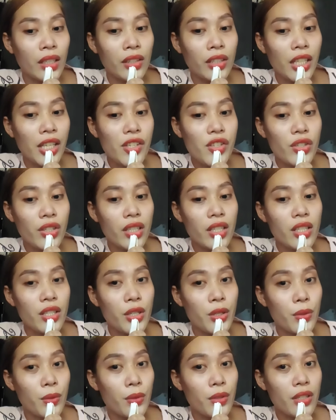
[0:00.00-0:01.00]
Teachers
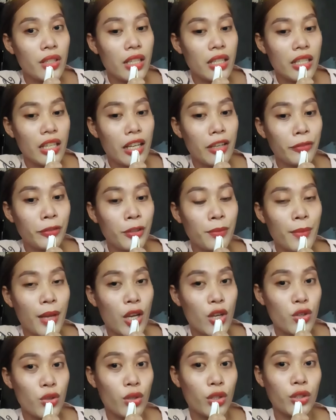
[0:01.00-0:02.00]
use this
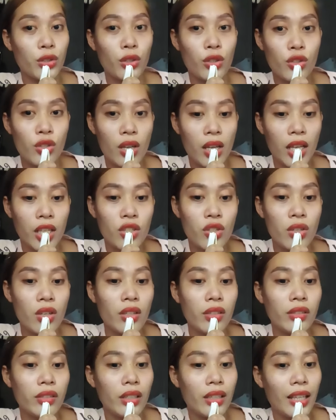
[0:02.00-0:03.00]
information to judge
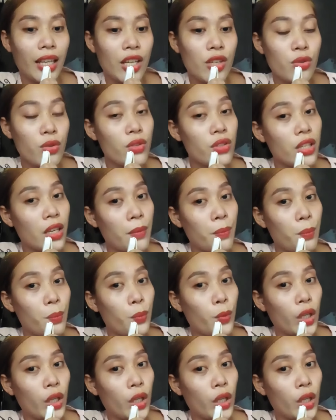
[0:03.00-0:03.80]
relationship